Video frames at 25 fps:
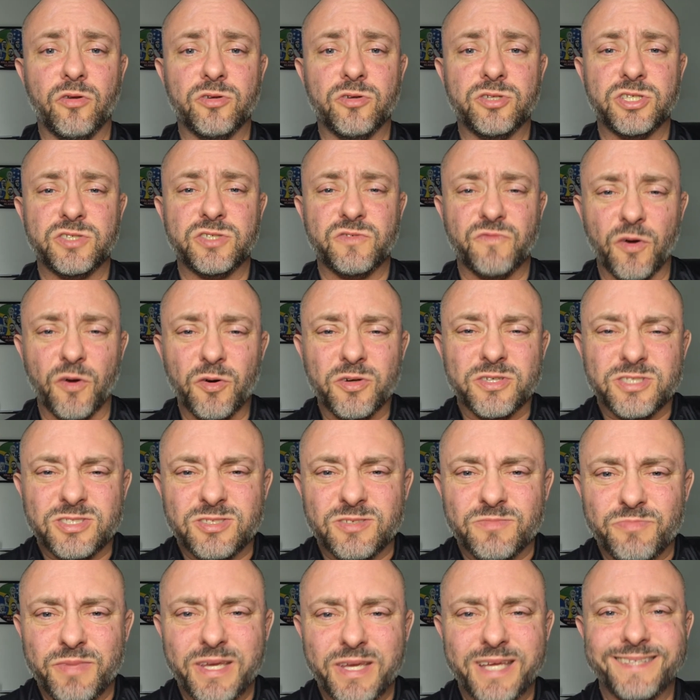just
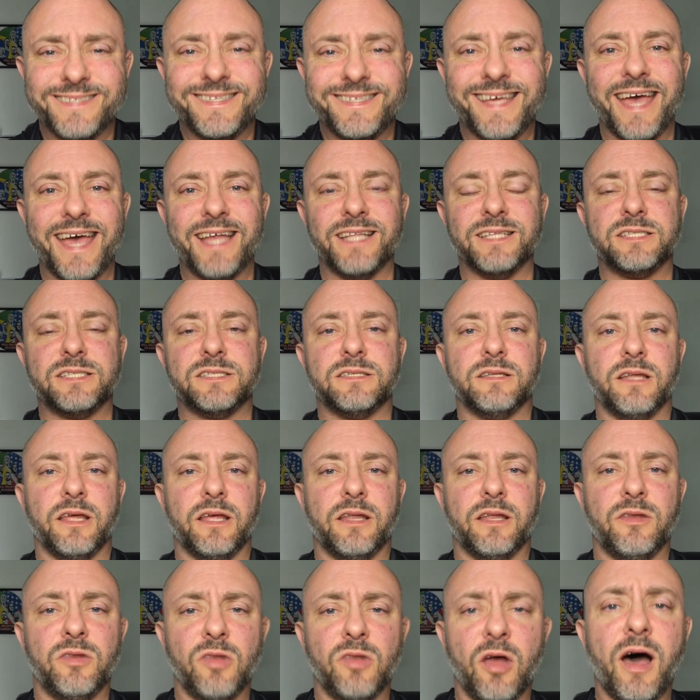focused on being tense
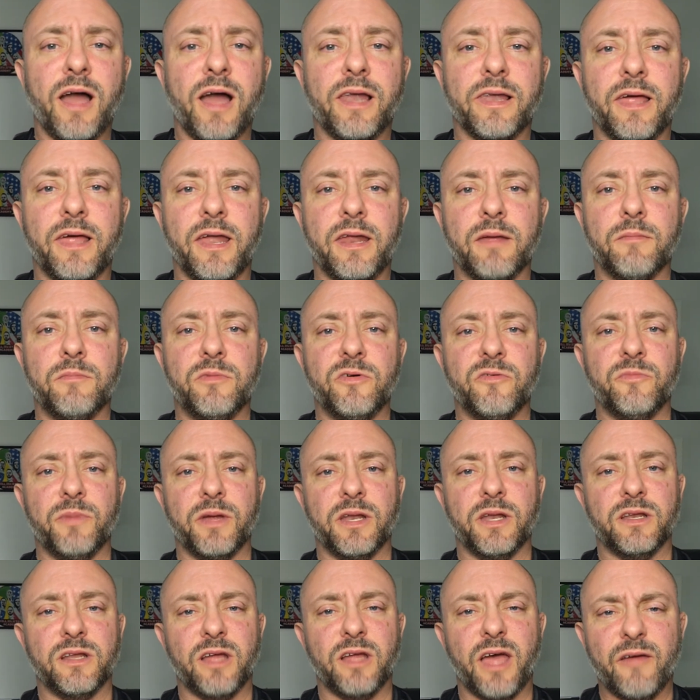and not letting
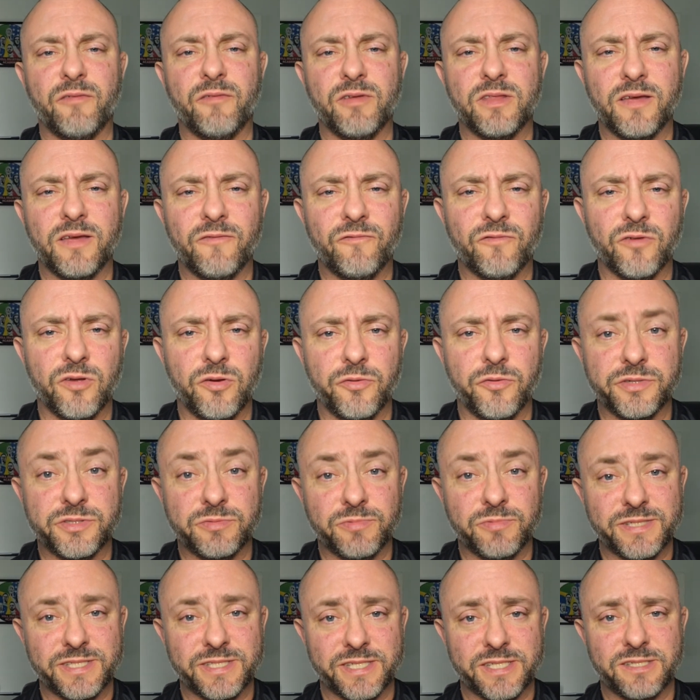movement, and everything for you
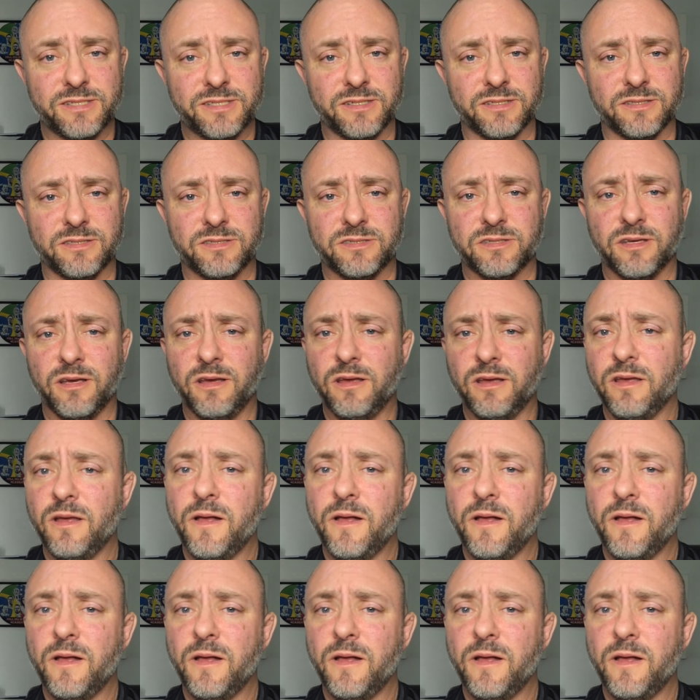is resistance.